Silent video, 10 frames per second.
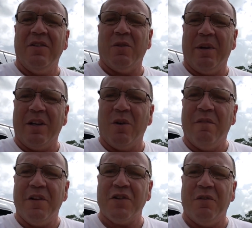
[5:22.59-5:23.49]
So we're gonna go
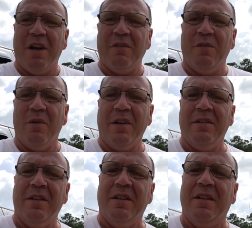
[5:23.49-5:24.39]
fishing around for it.
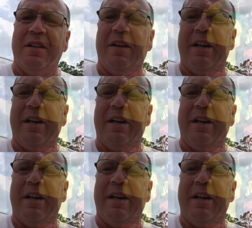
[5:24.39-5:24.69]
All